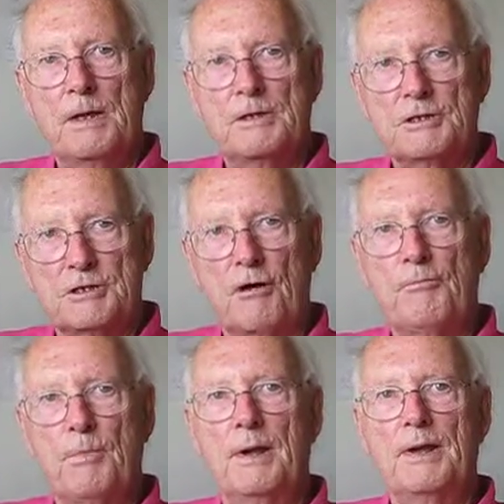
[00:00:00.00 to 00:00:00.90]

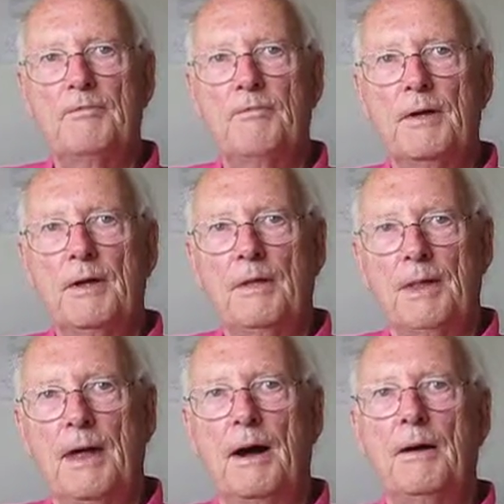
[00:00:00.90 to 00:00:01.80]
self-belief
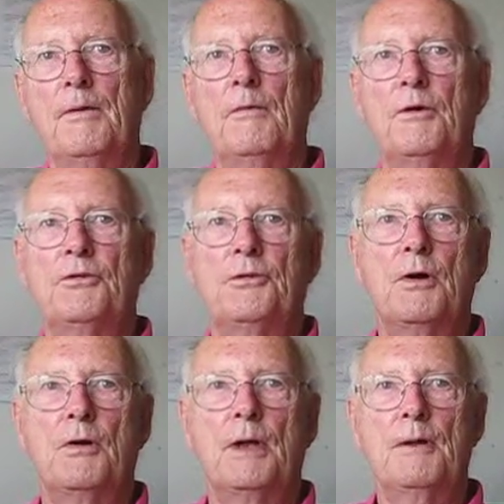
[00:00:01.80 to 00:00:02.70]
there was so